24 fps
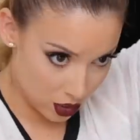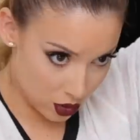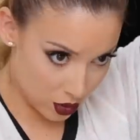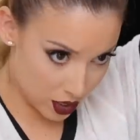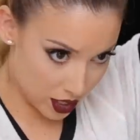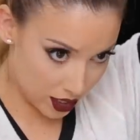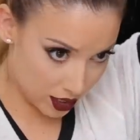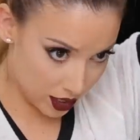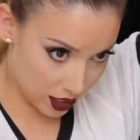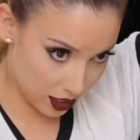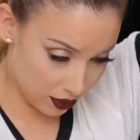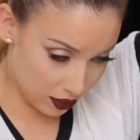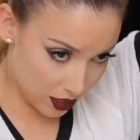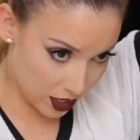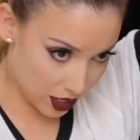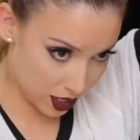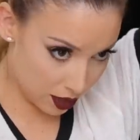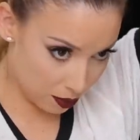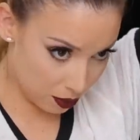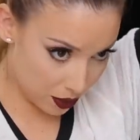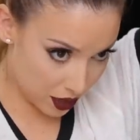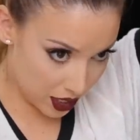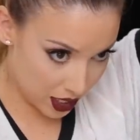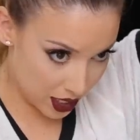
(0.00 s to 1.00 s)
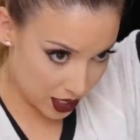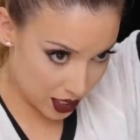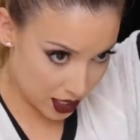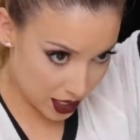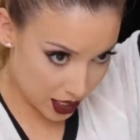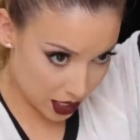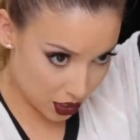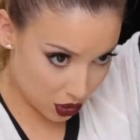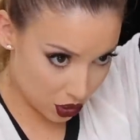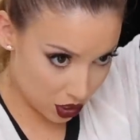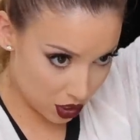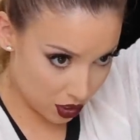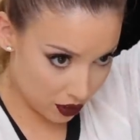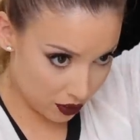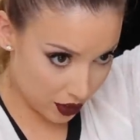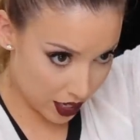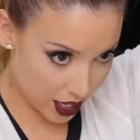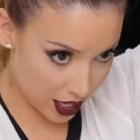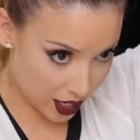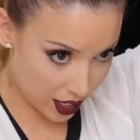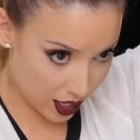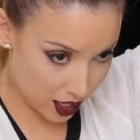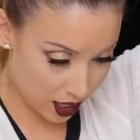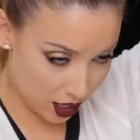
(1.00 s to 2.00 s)
you can lift up this section of
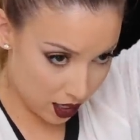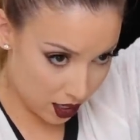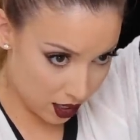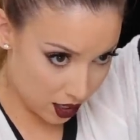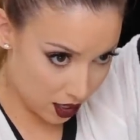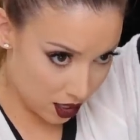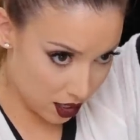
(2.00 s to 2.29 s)
hair